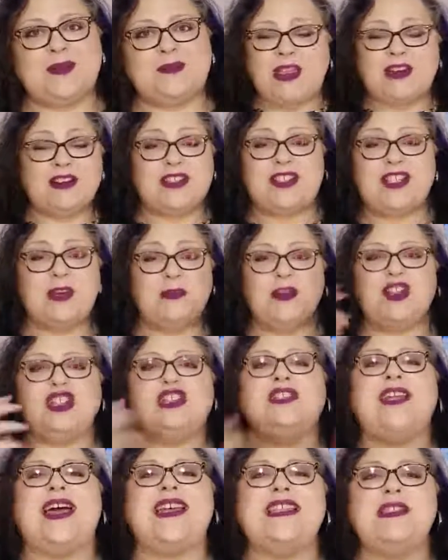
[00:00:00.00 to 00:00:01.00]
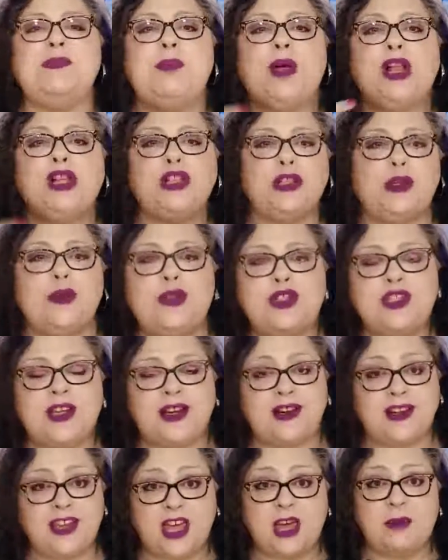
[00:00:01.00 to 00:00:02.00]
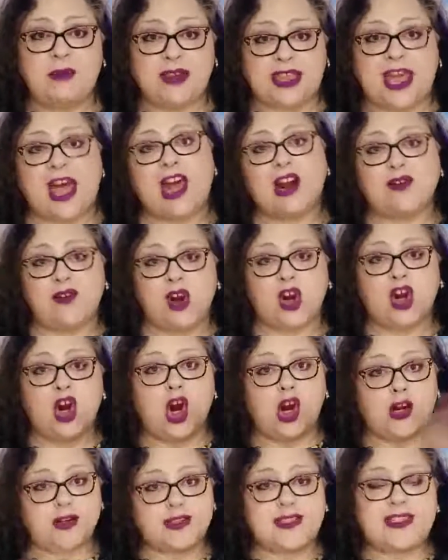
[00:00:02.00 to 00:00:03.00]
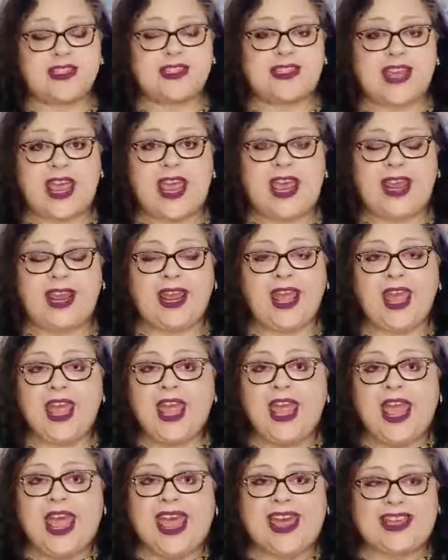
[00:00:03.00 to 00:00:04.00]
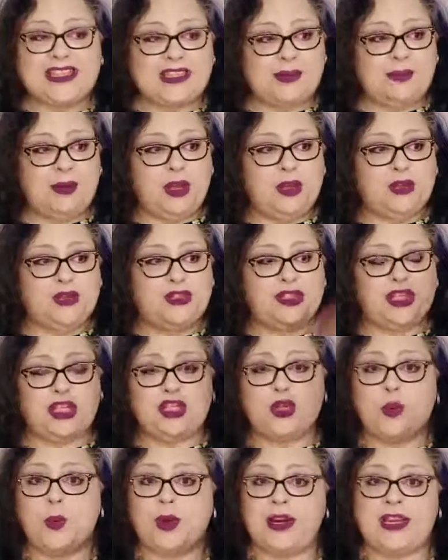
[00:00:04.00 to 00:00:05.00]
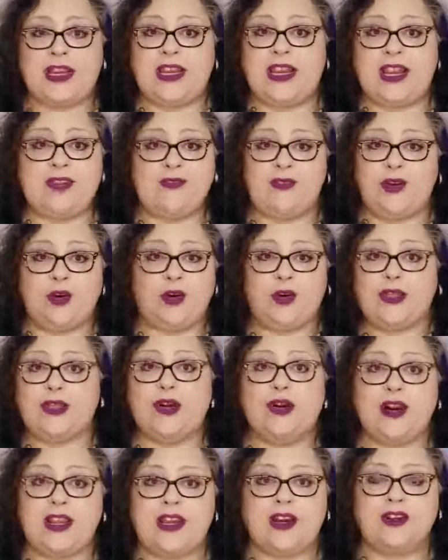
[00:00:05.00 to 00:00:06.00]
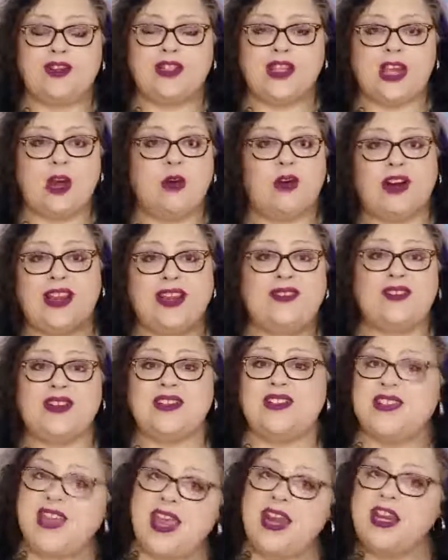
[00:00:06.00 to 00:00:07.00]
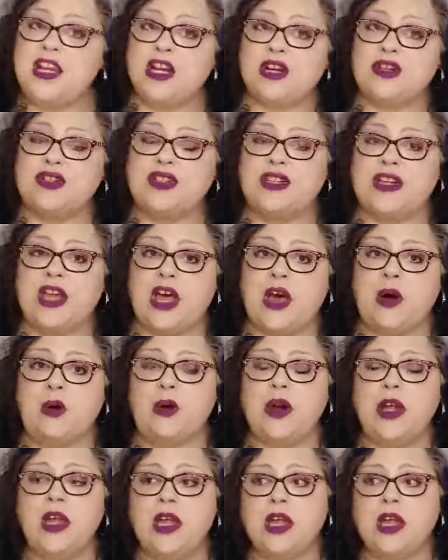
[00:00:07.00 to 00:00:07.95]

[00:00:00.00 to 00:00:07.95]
There's so much less pollution coming out of our cars today as opposed to twenty or thirty years ago, or even ten years ago.